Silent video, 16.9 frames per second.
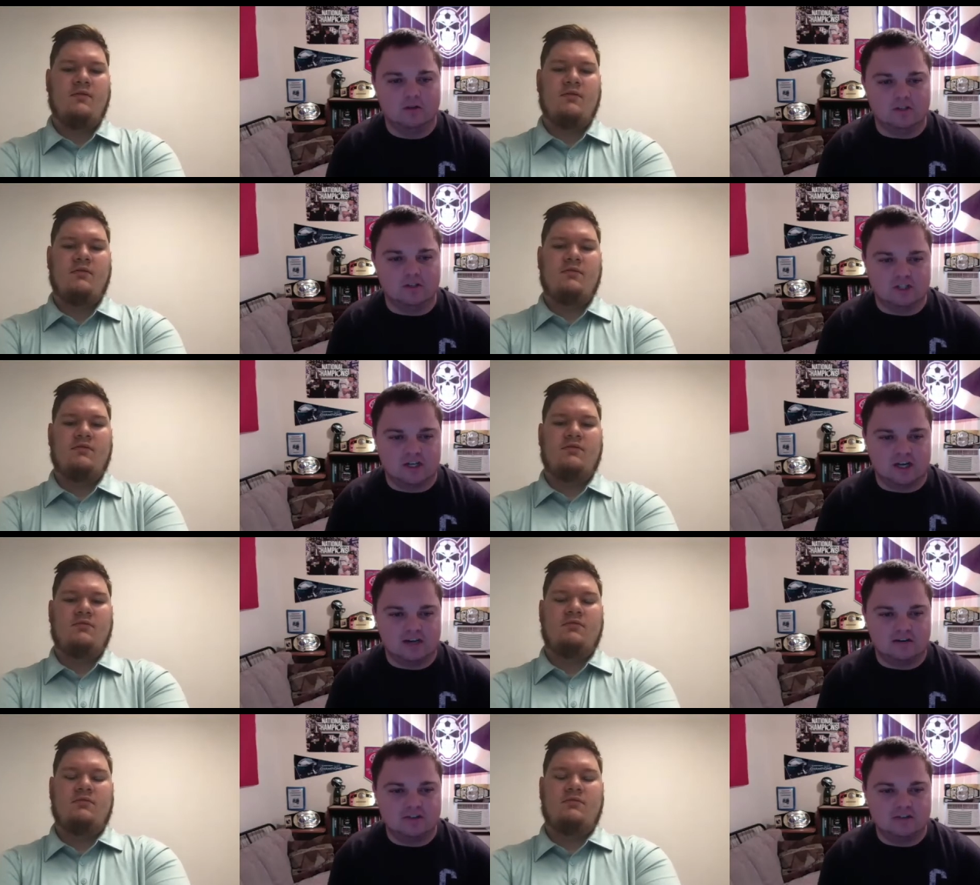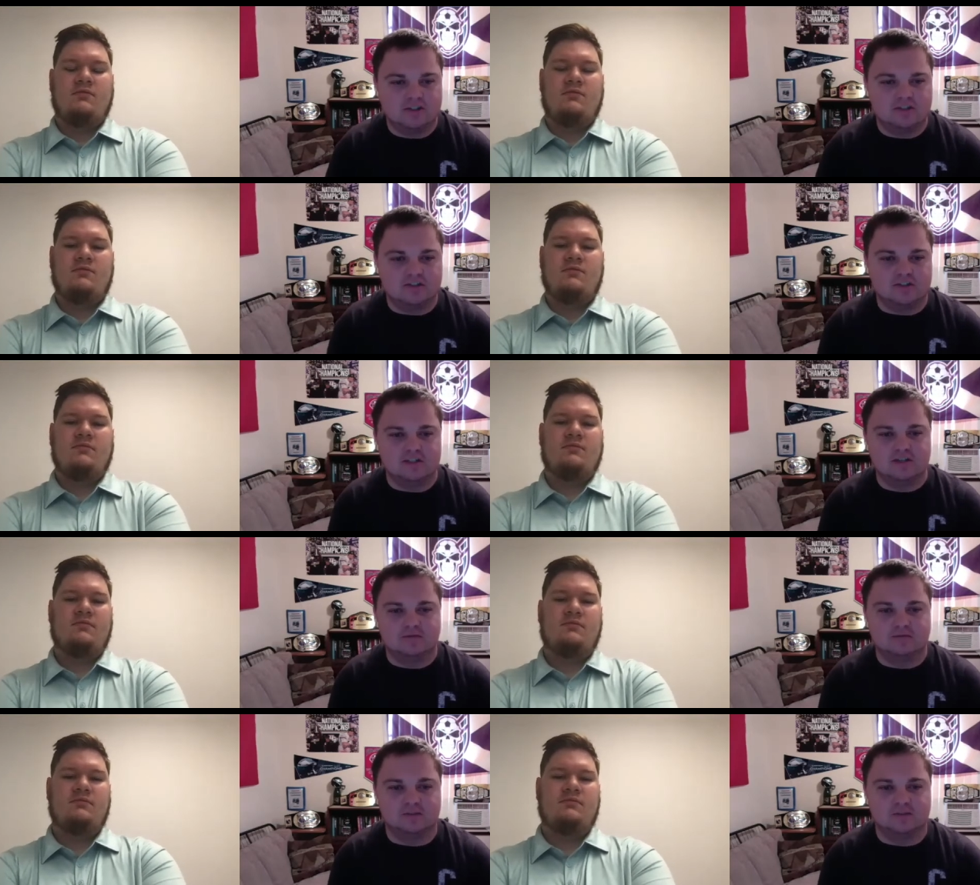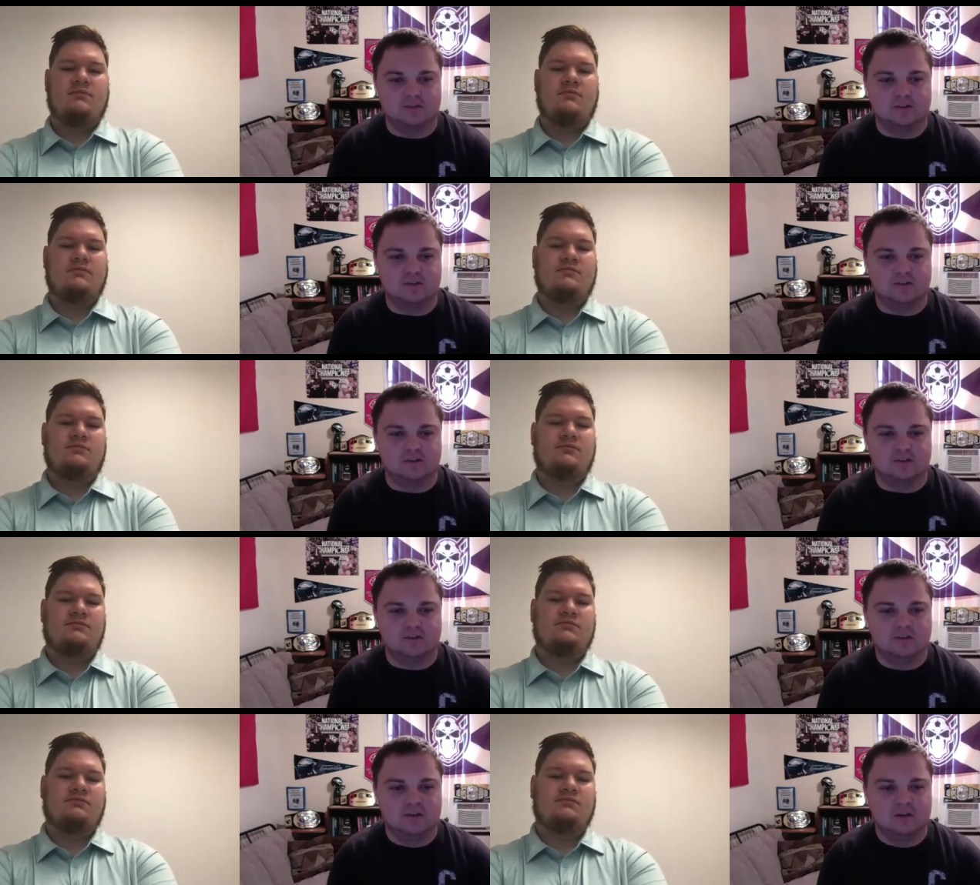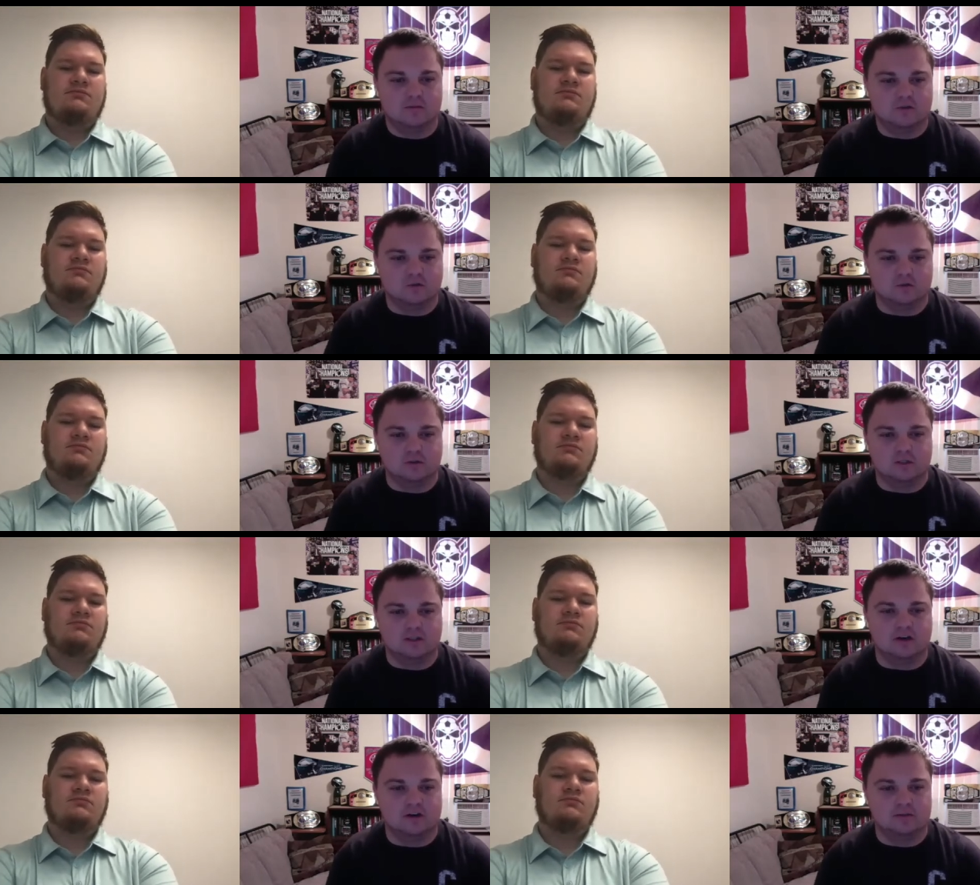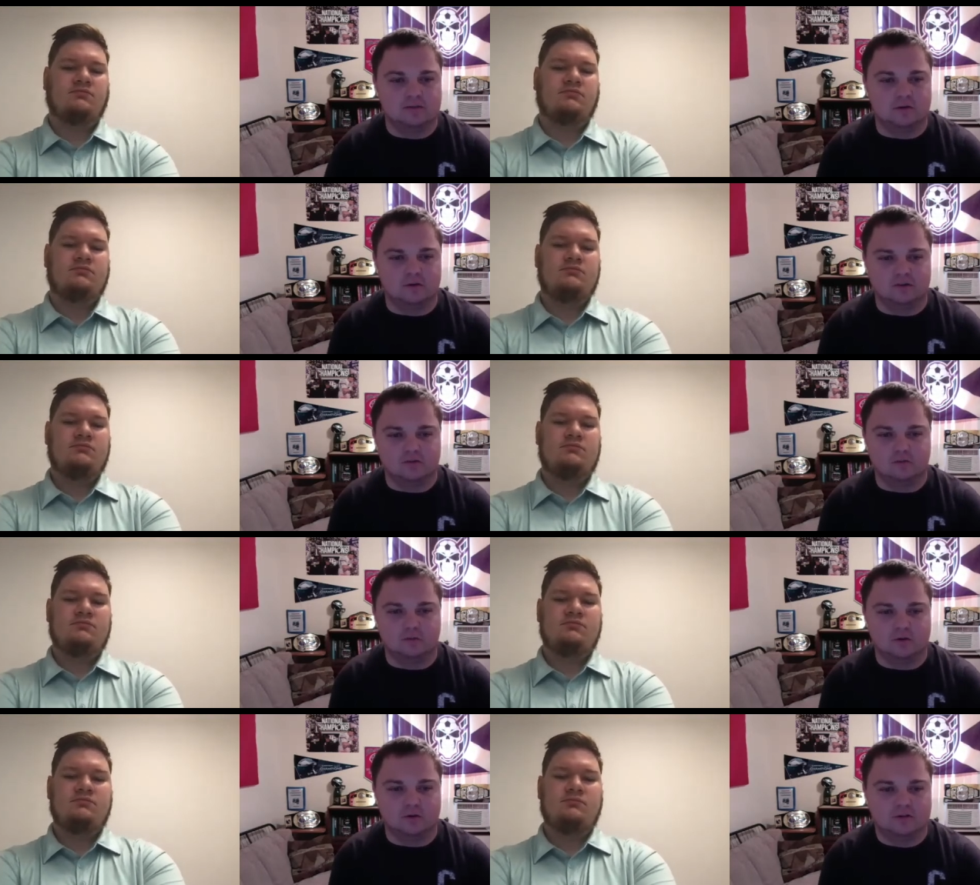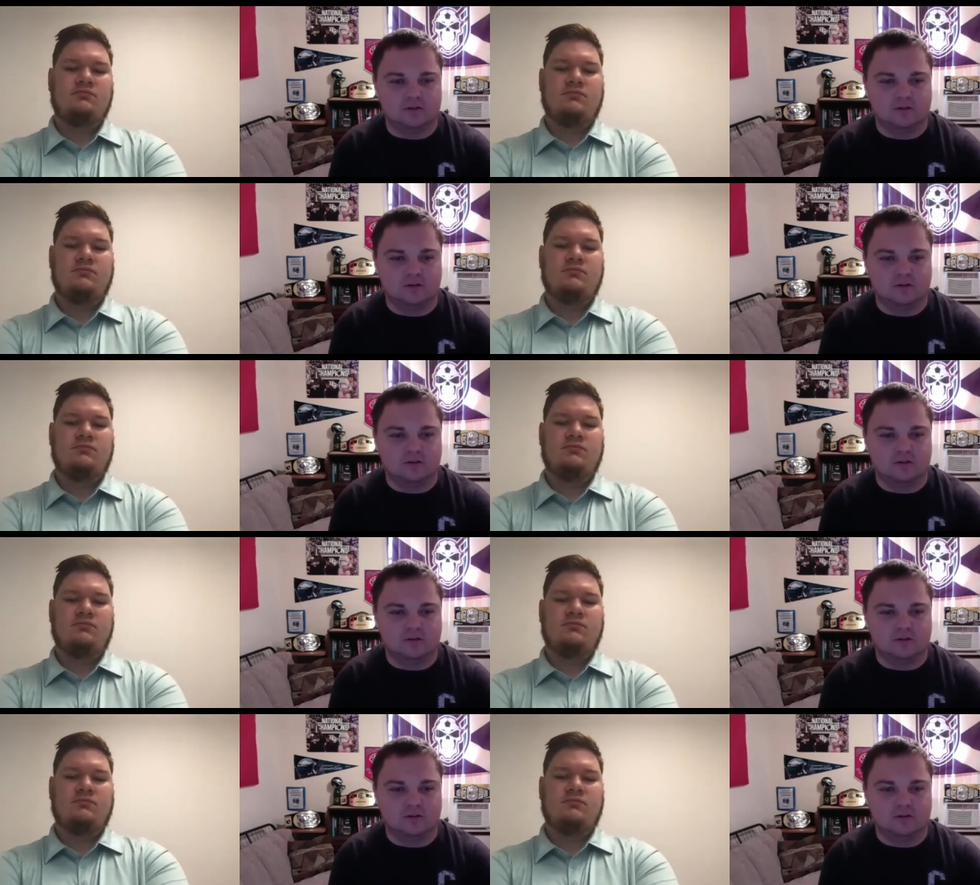Speaker 1: challenges and differences between calling both sports?